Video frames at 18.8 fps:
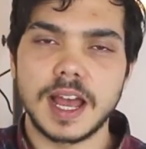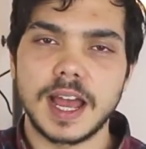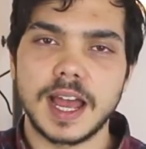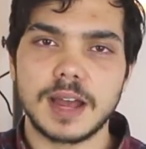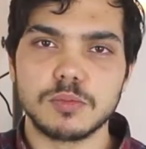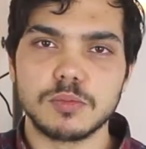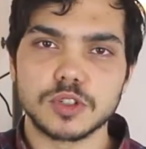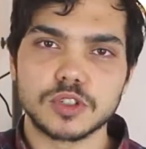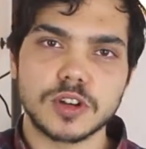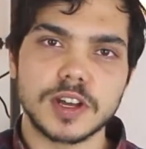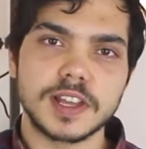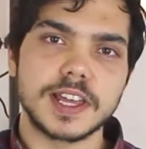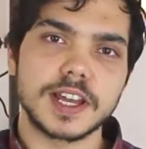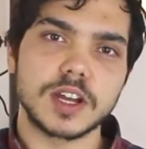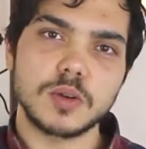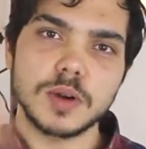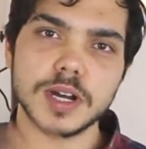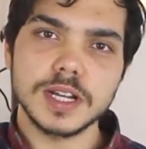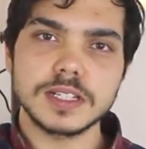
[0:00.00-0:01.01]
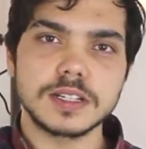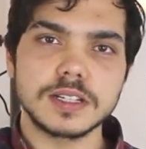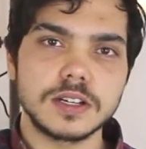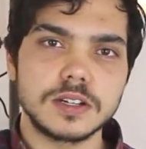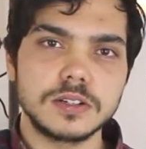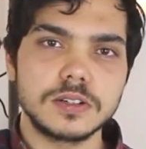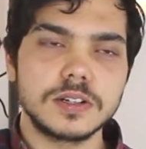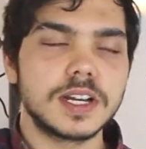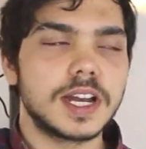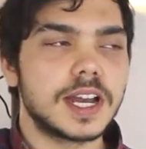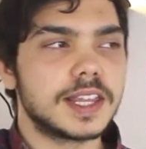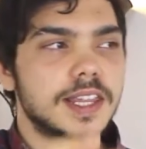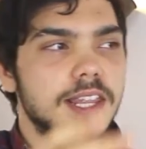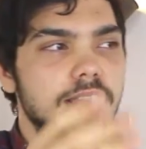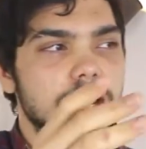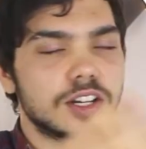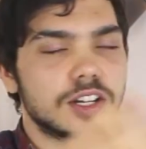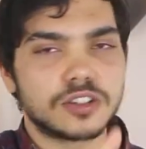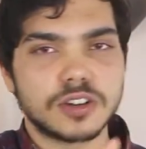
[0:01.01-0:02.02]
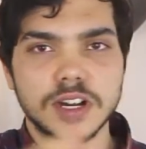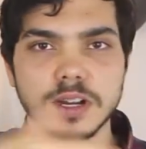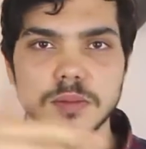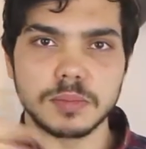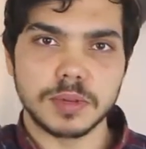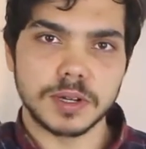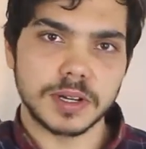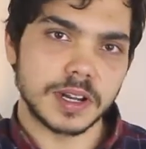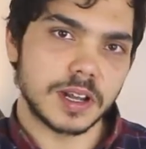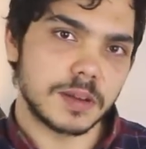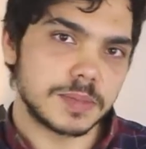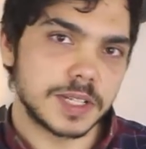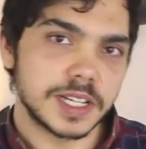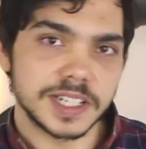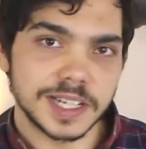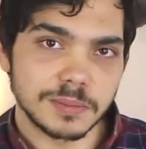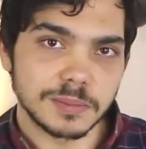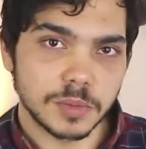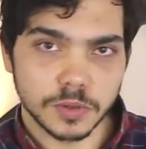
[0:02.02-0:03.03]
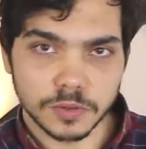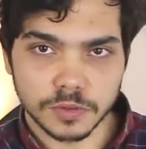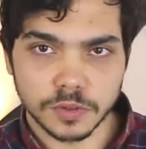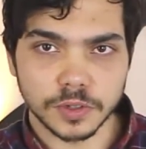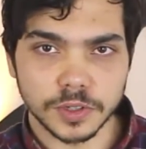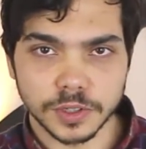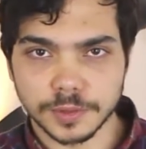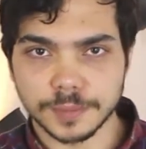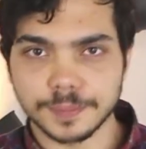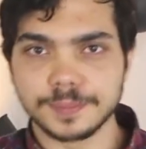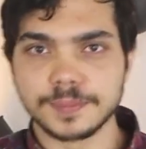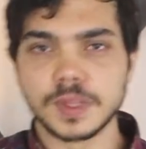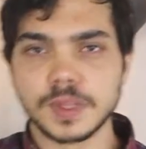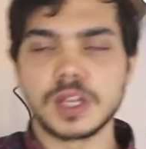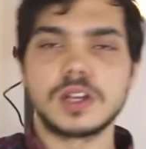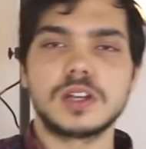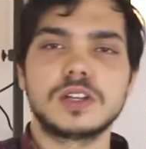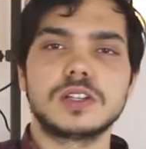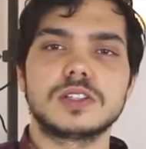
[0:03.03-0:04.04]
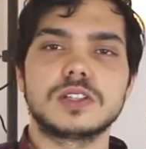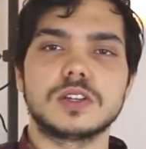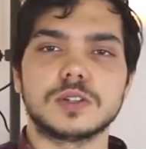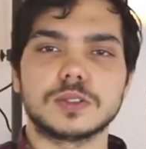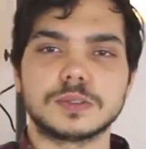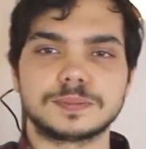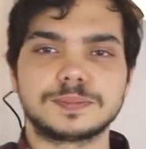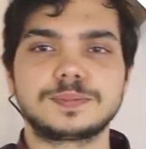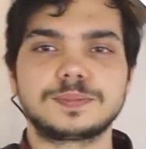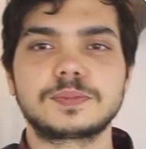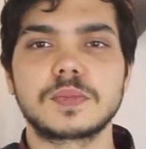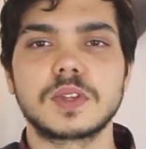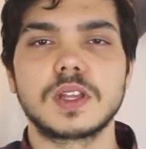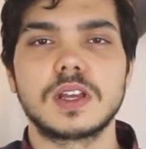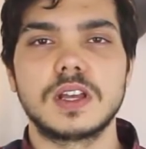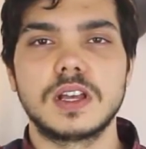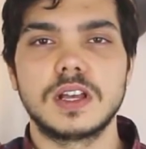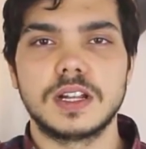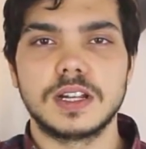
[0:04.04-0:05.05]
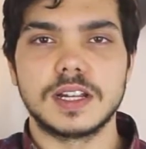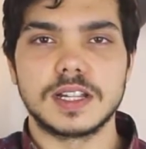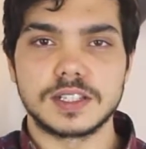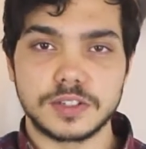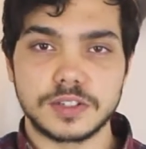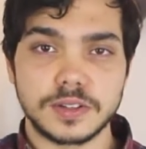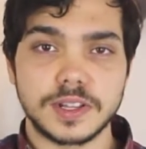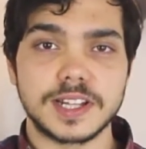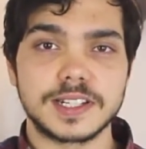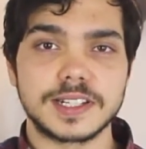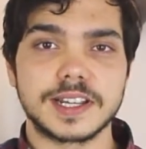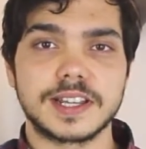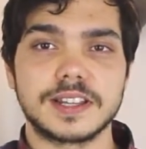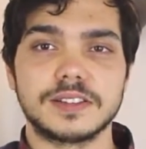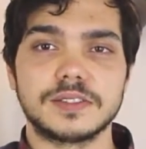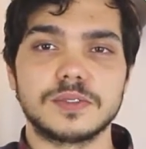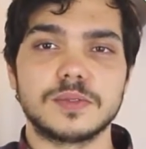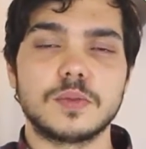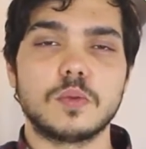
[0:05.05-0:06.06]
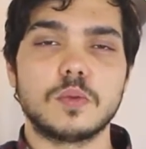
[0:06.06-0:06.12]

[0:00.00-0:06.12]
And we'll try that quite slow, and then I'll try and put it up to tempo for you. So, let's do that together.